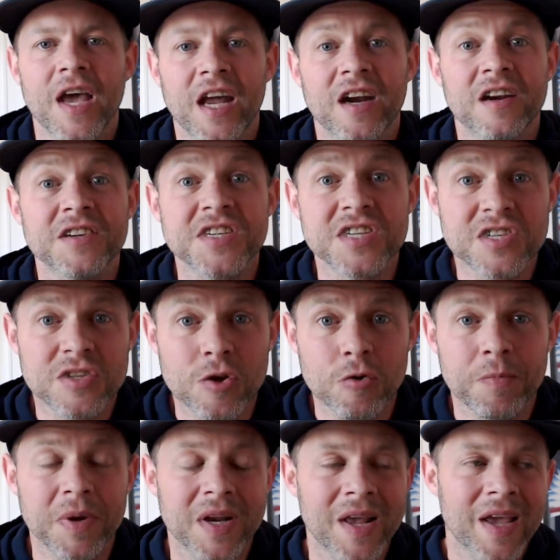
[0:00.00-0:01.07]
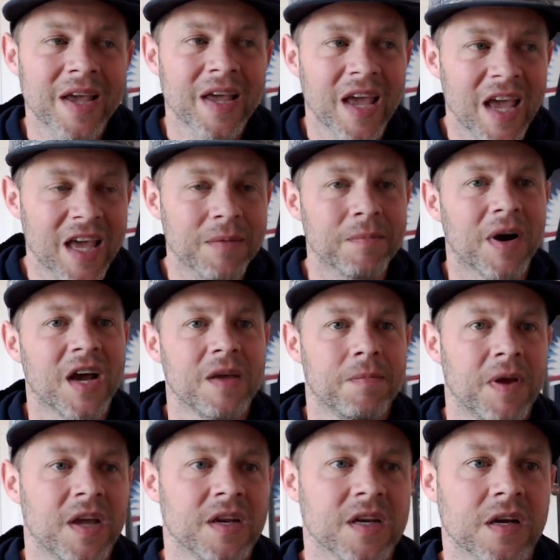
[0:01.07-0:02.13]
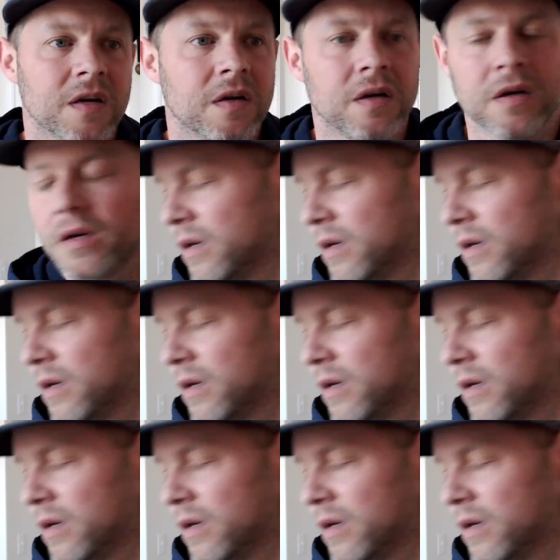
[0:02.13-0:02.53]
and it is stupid, in my opinion.